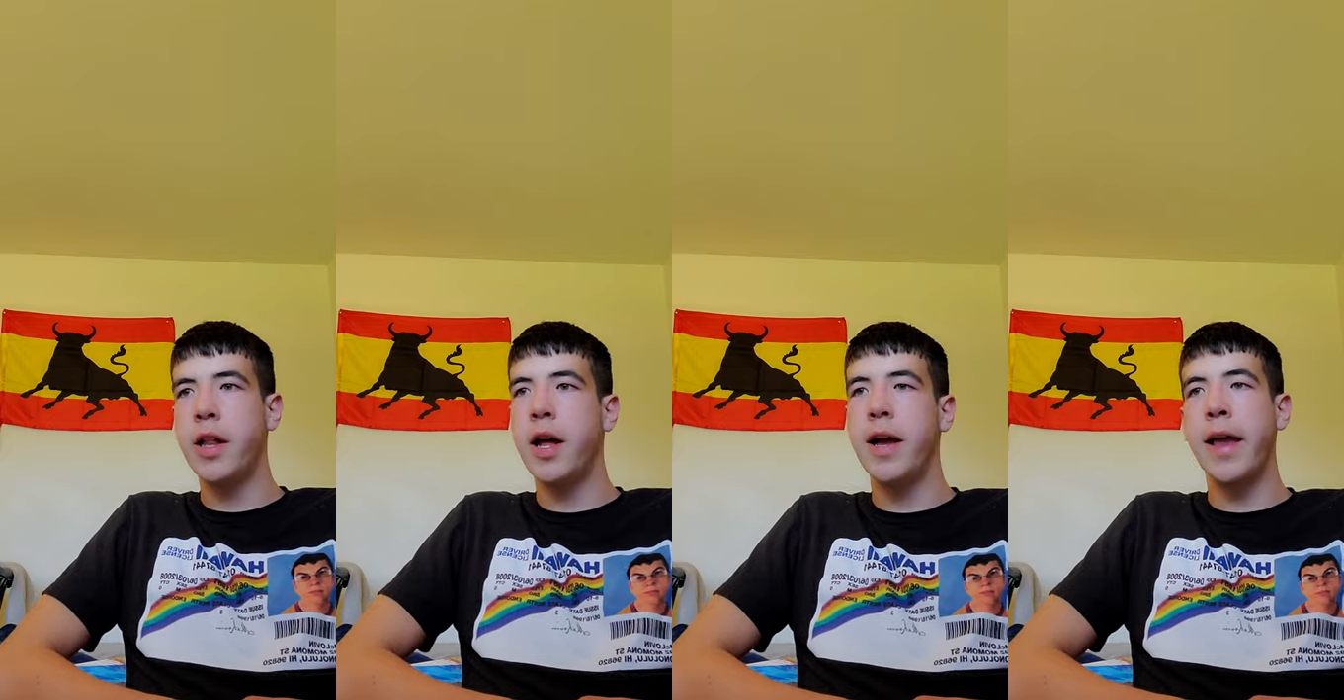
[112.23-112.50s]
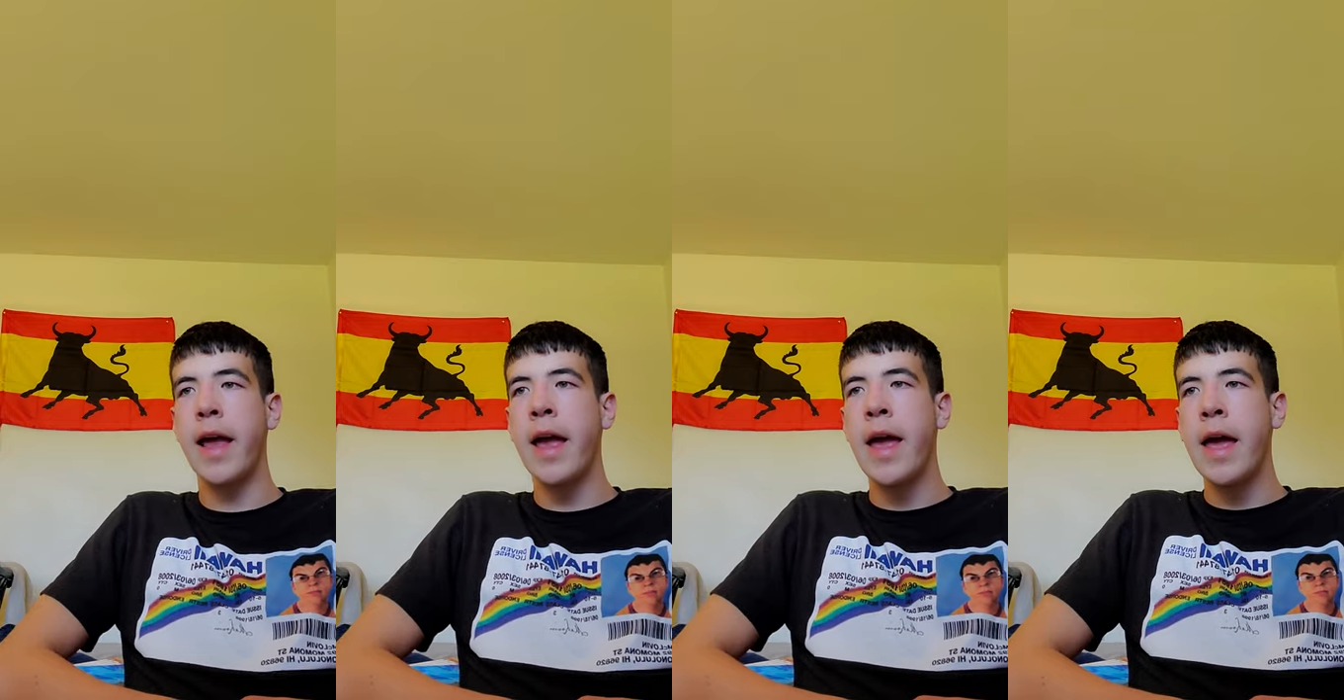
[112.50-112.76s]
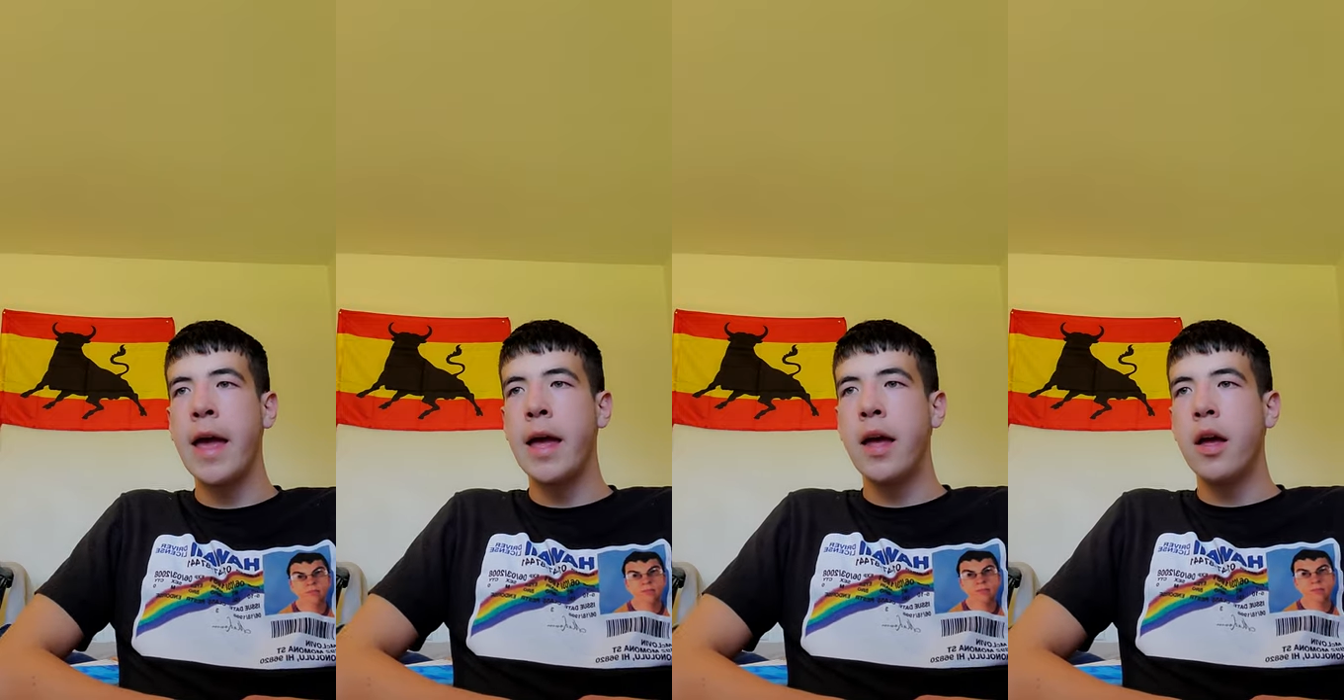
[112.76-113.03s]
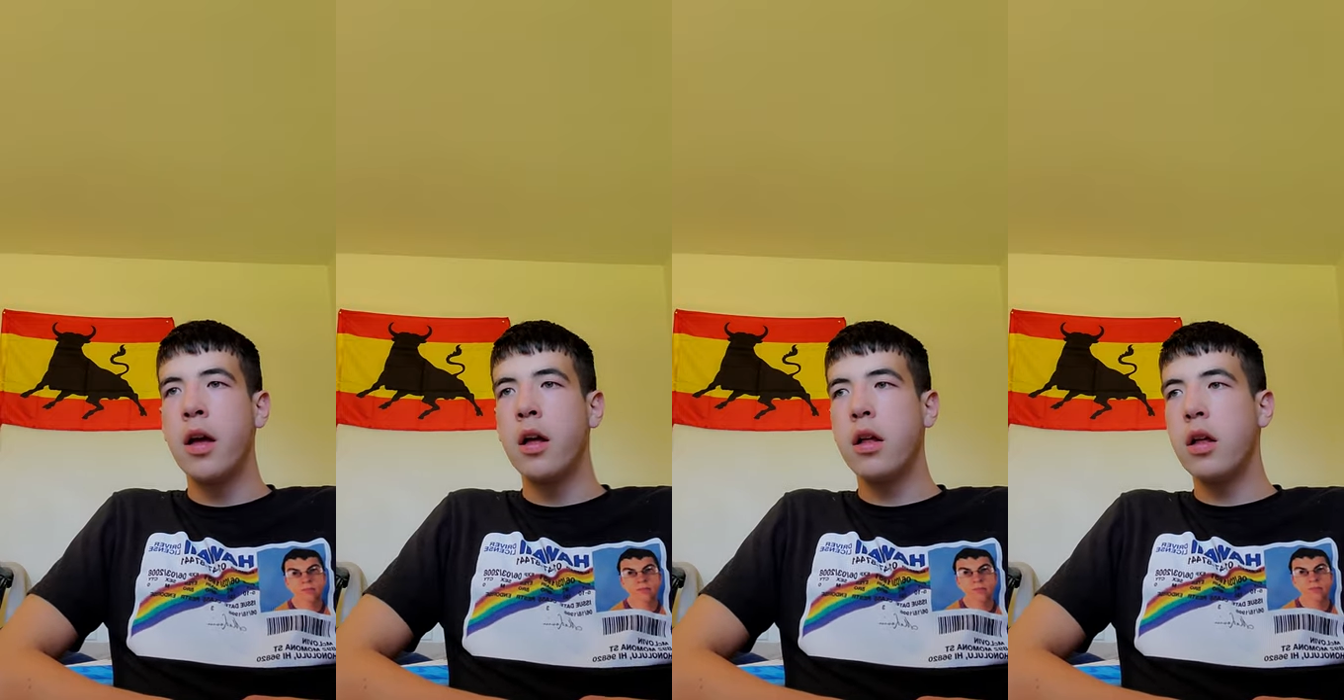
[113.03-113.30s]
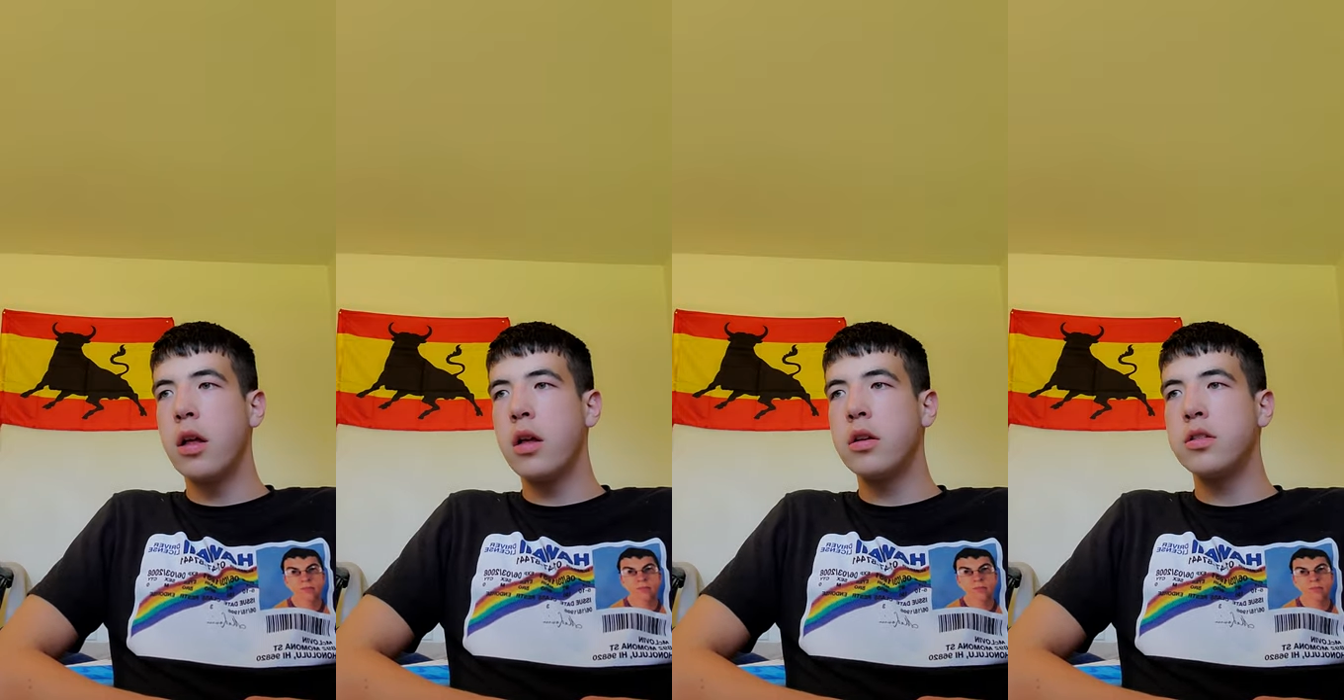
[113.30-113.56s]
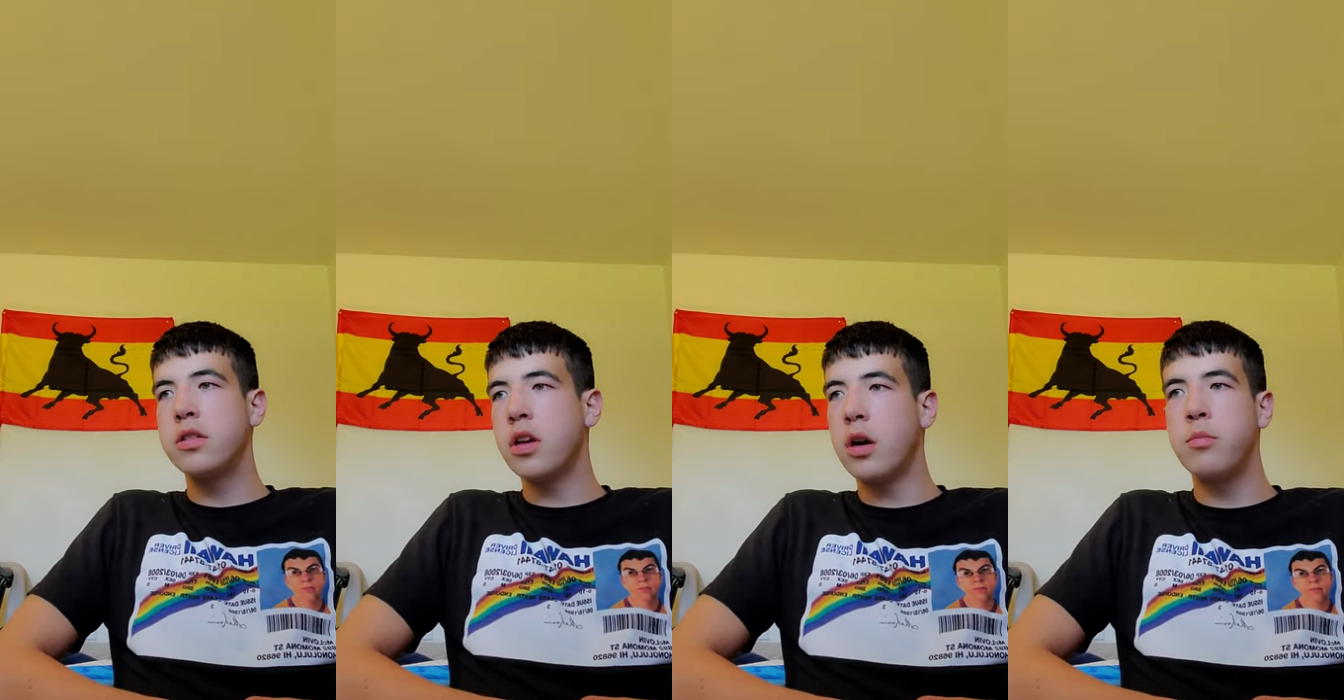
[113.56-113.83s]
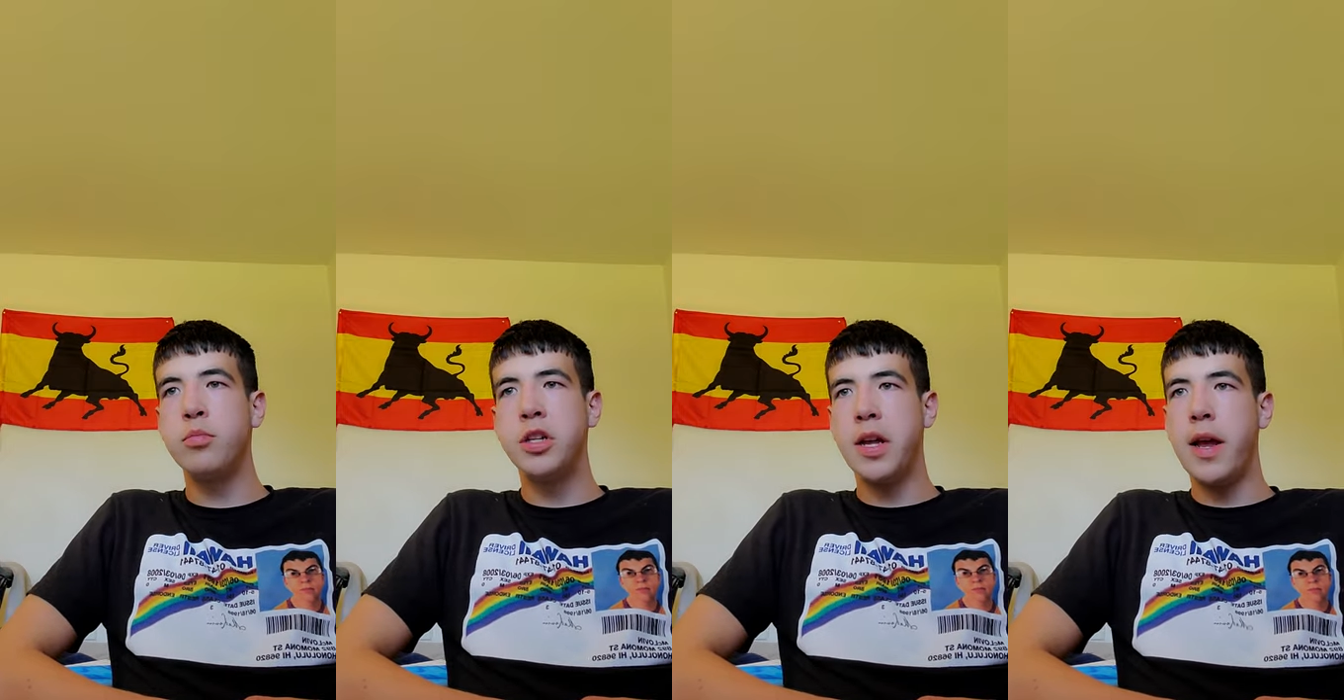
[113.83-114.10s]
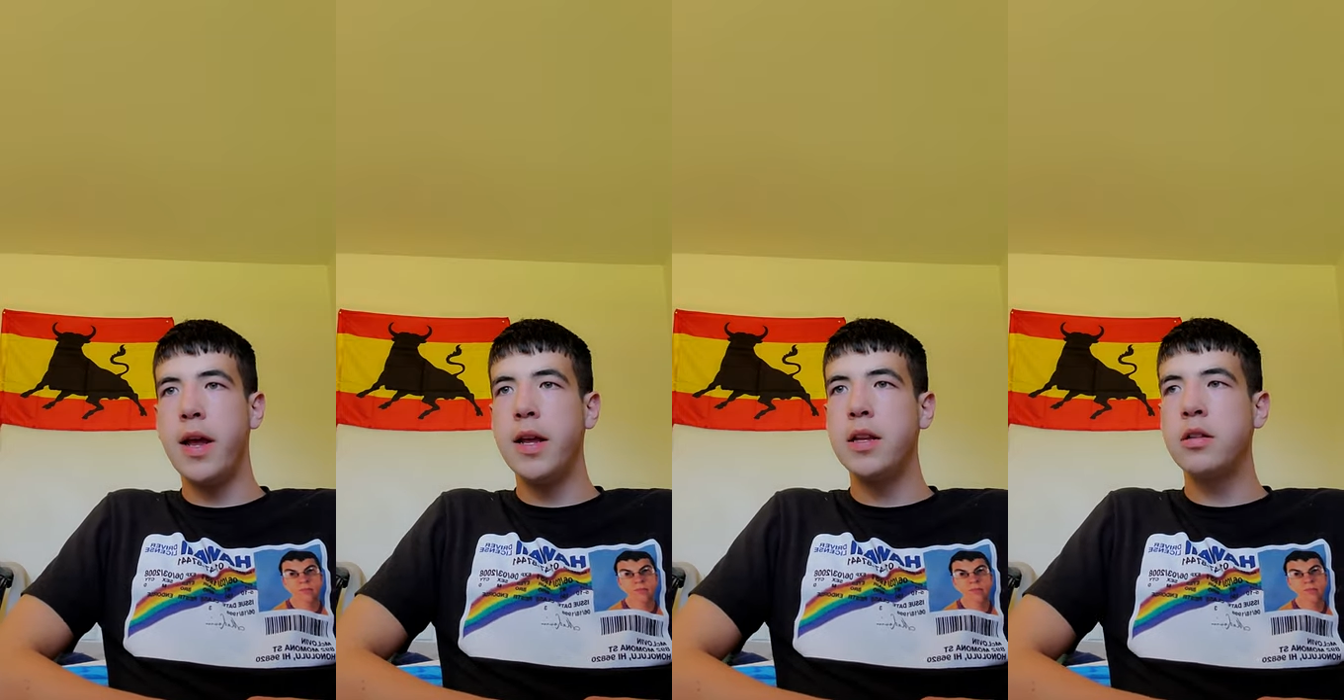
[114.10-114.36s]
Like some
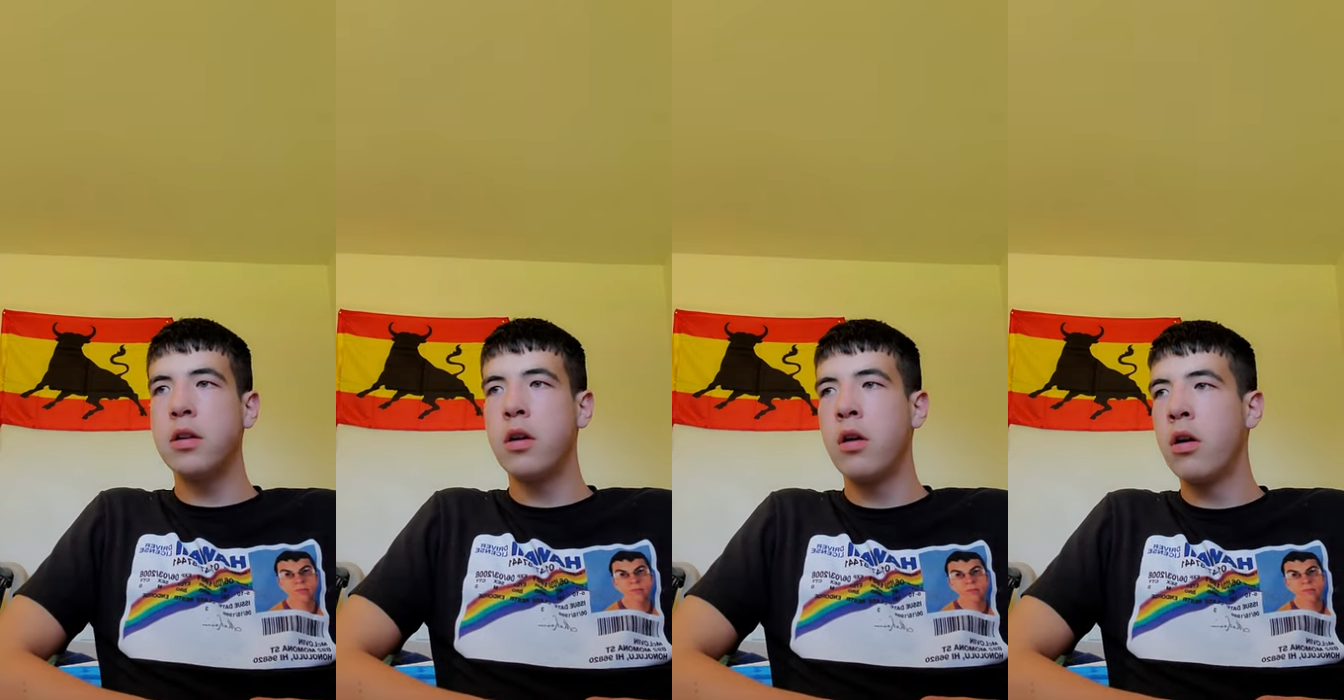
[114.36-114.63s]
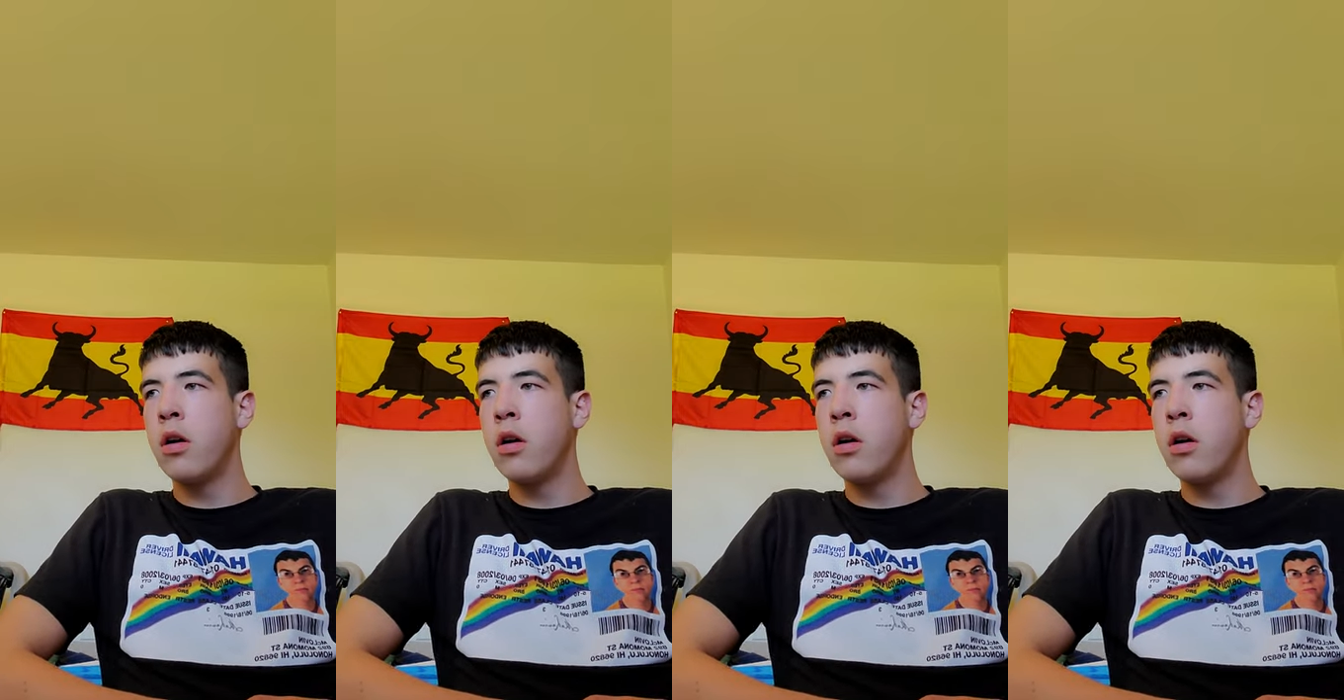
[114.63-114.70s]
days,